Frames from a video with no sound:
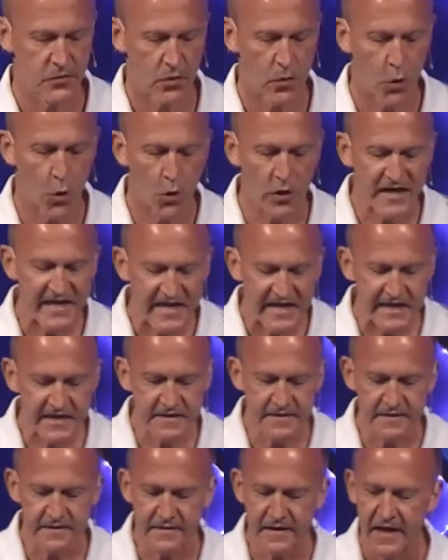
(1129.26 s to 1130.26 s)
or
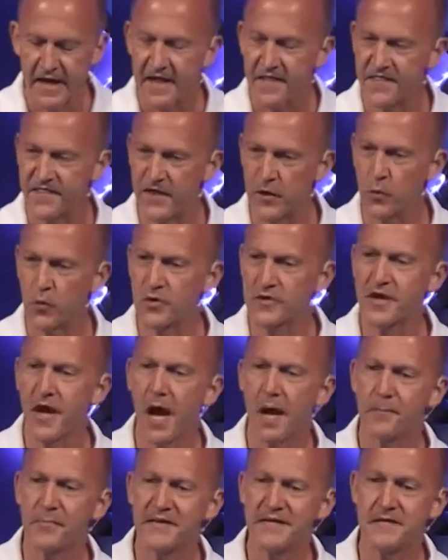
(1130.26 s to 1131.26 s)
hidden that will
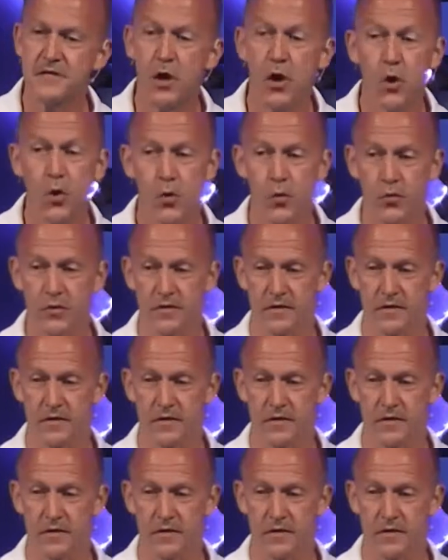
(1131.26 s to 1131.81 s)
not be known.